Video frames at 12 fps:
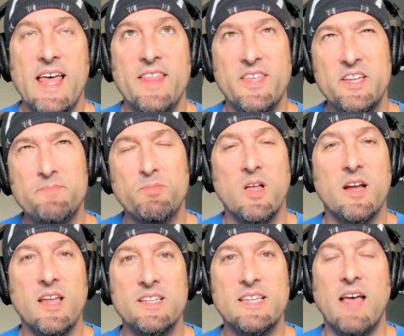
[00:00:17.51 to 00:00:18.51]
These
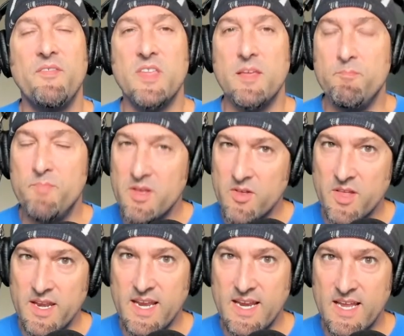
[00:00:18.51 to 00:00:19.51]
plugins have the
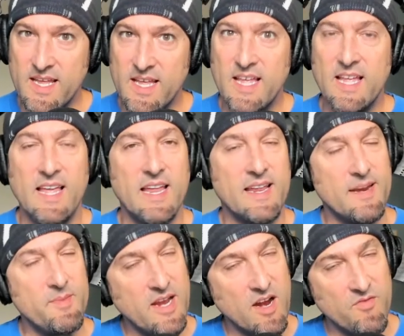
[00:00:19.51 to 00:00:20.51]
ability, you got to
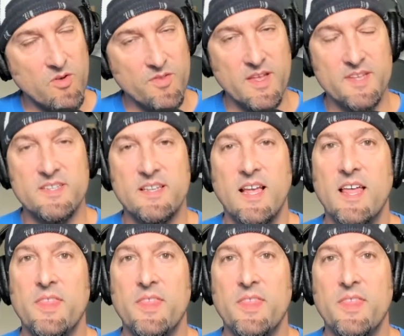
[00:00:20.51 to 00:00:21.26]
be careful with this,